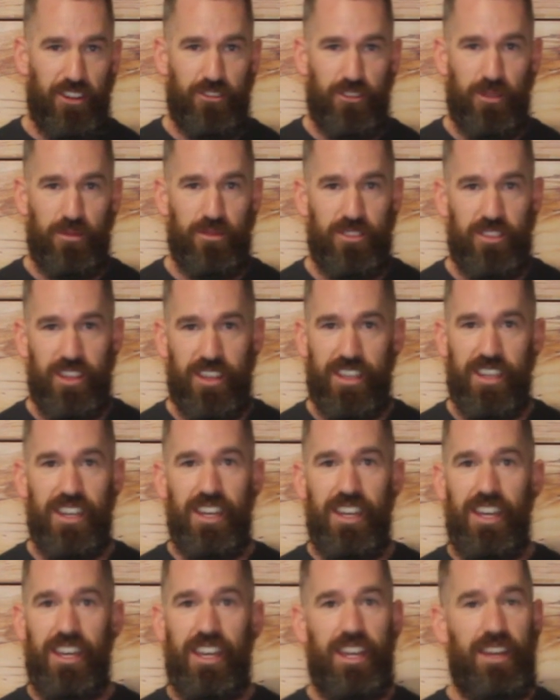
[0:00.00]
drum stick.
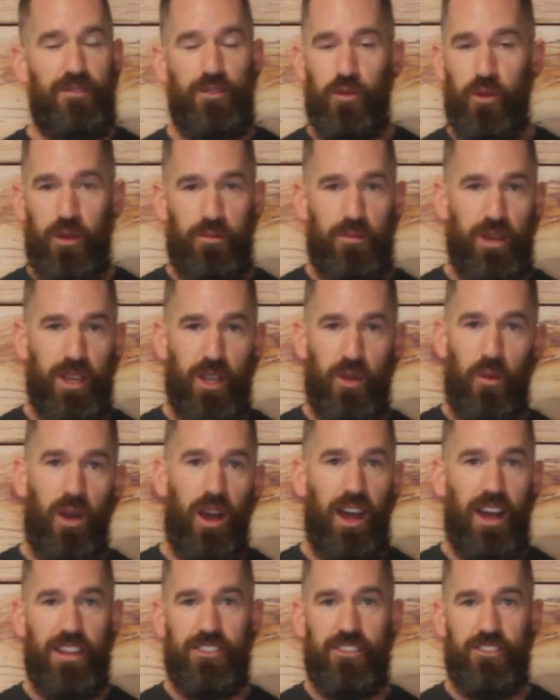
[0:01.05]
And if you want to play
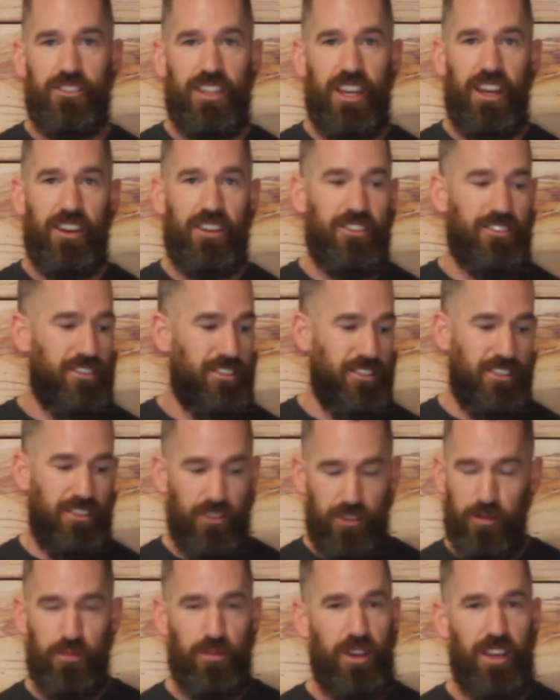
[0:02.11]
quads or tenors,
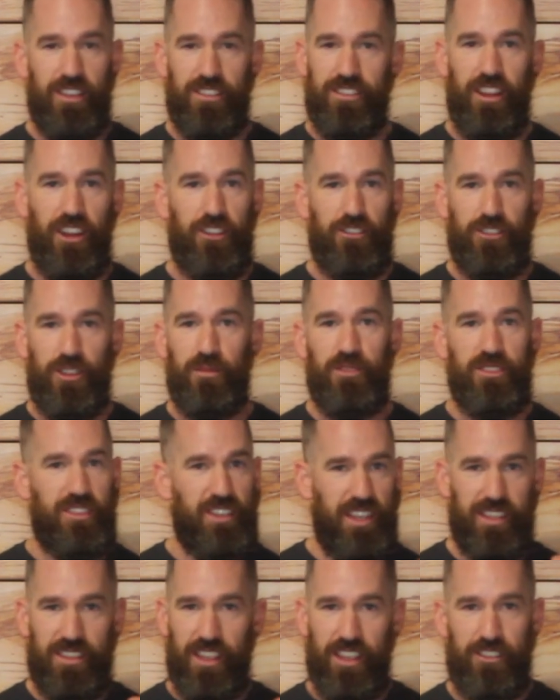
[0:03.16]
you can play a snare drum
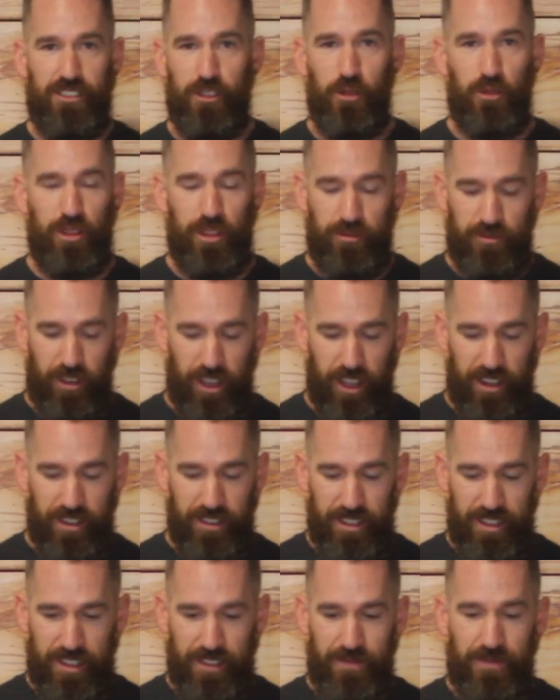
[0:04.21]
stick. That's totally fine.
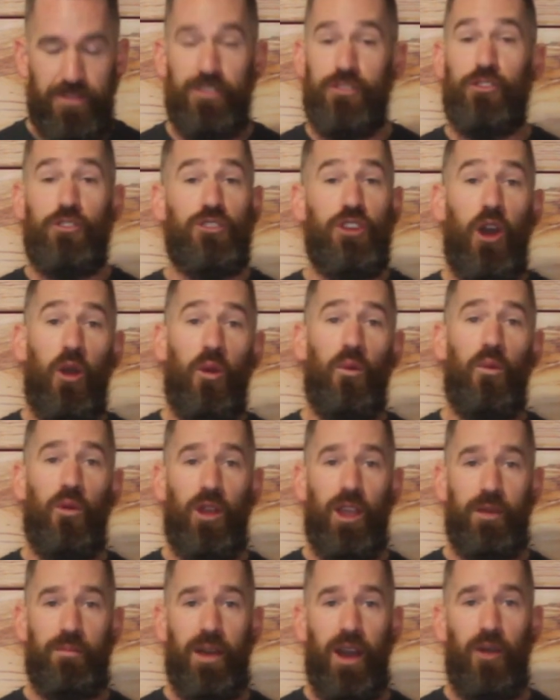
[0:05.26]
So don't
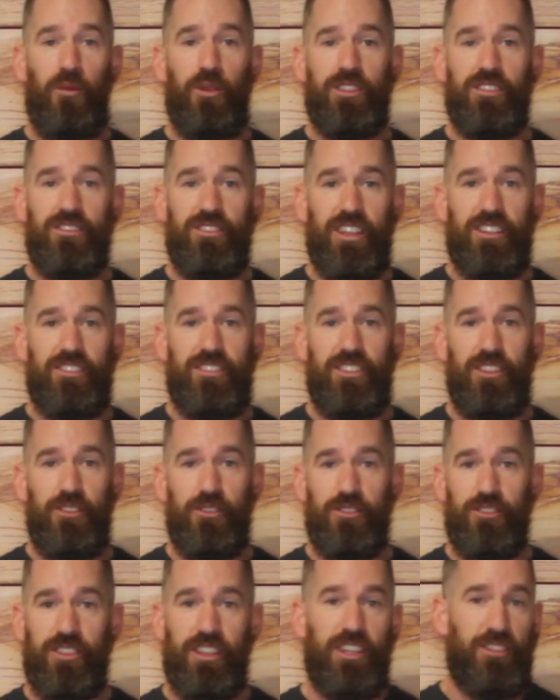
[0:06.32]
worry about what sticks to
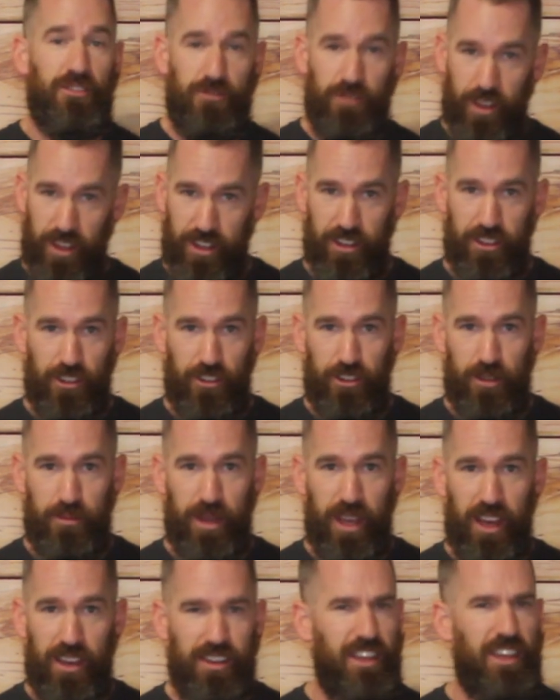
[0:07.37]
use. It's fun to learn
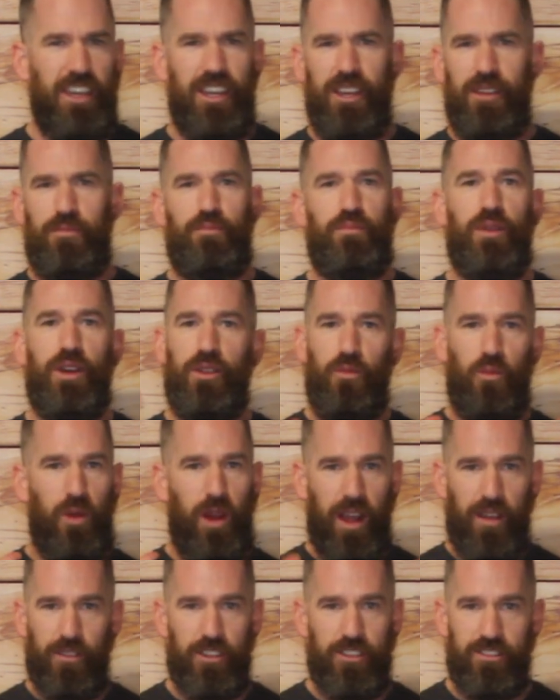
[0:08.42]
about, but
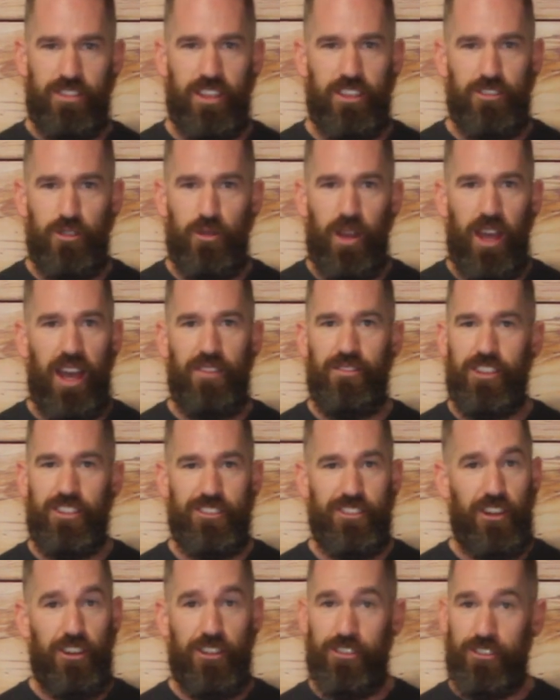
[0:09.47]
whatever sticks you have, as
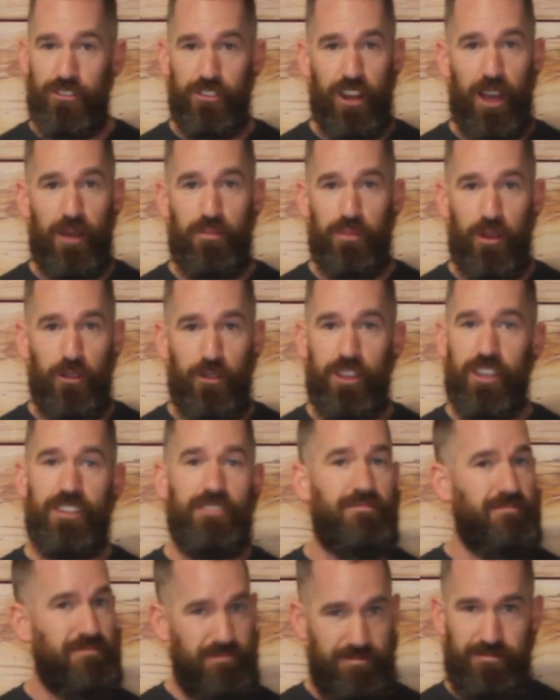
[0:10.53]
long as they're not
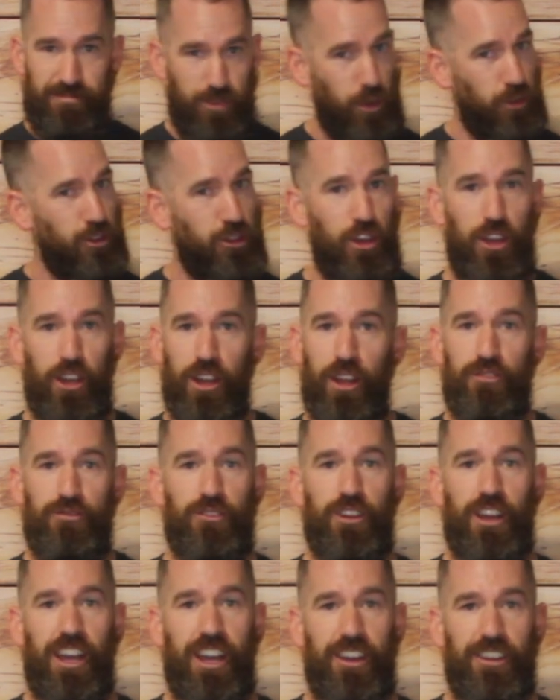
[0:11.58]
broken, they're good enough
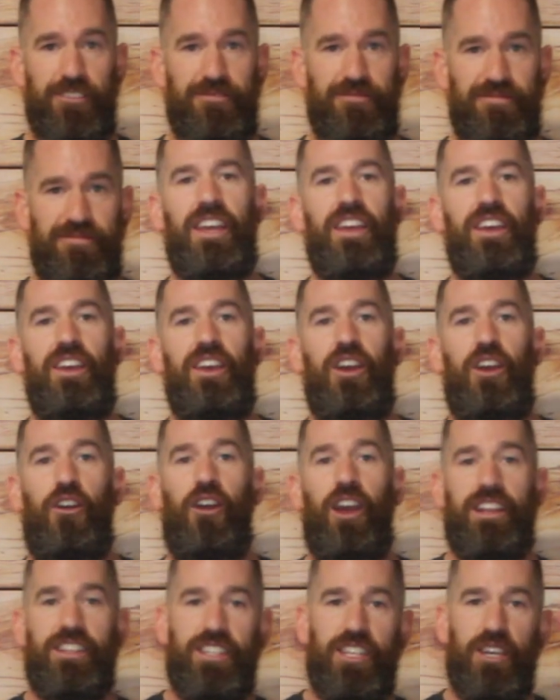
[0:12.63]
for now. All
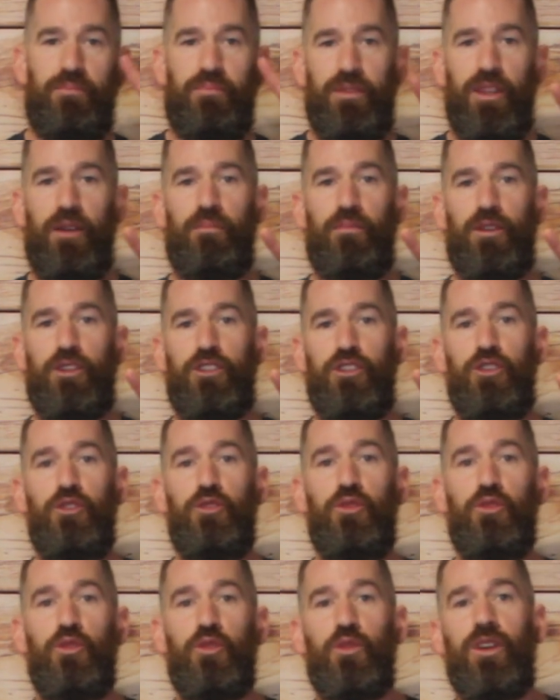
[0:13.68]
right, tip number
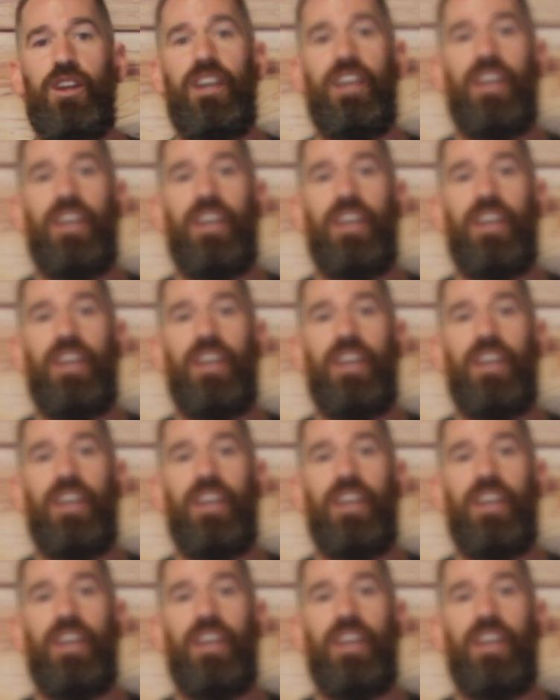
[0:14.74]
2.